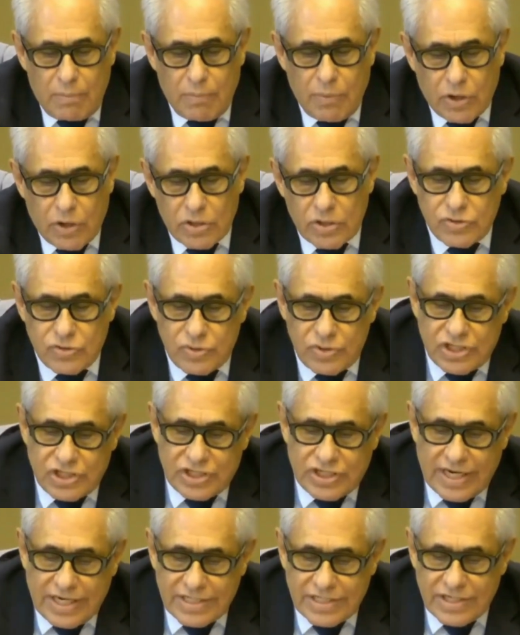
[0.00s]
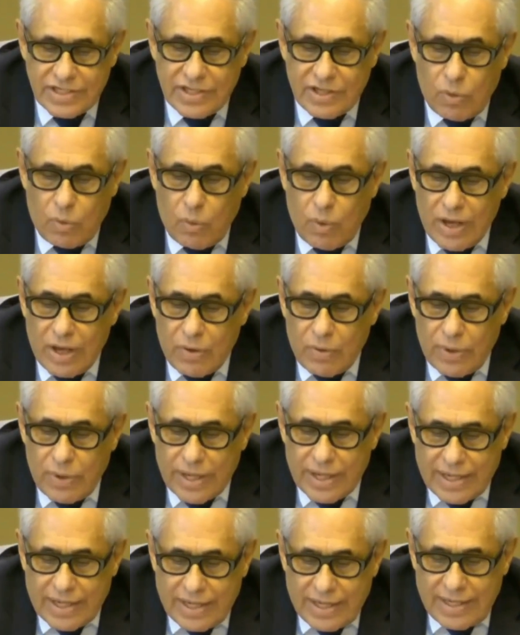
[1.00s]
but also in changing the way
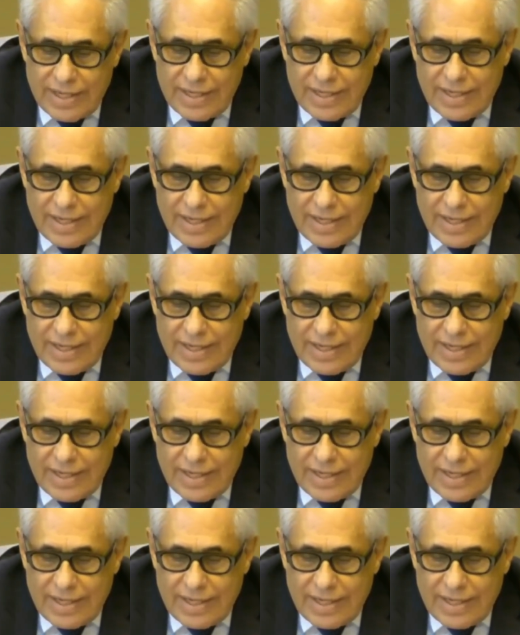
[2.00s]
we